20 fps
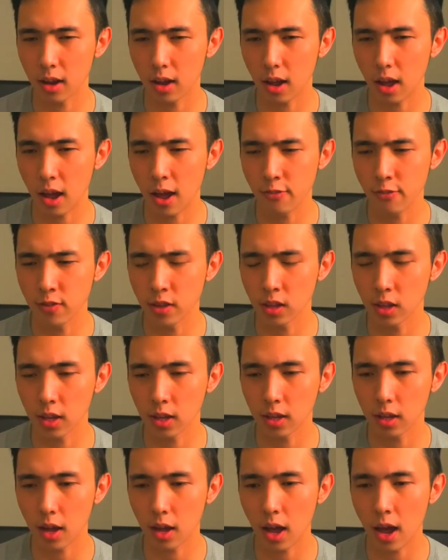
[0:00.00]
I feel
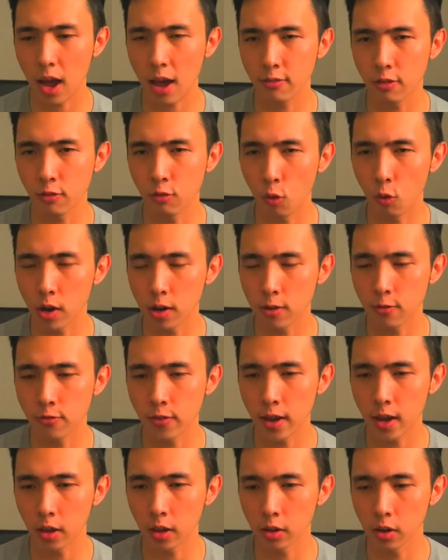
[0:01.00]
like I've avoided
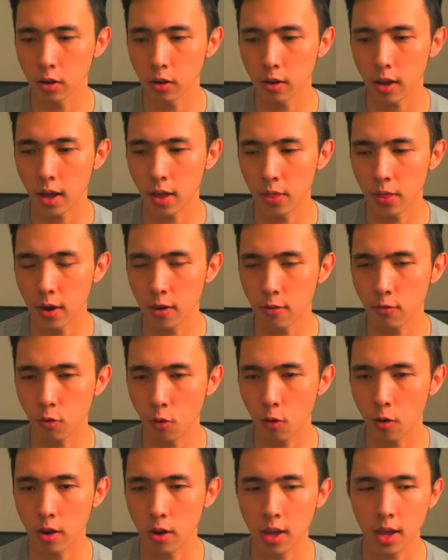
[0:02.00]
failure, and
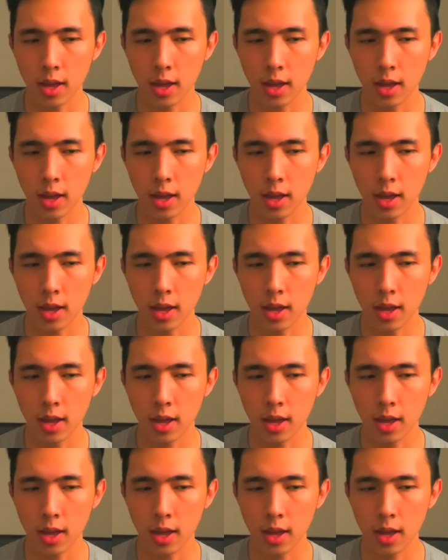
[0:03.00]
therefore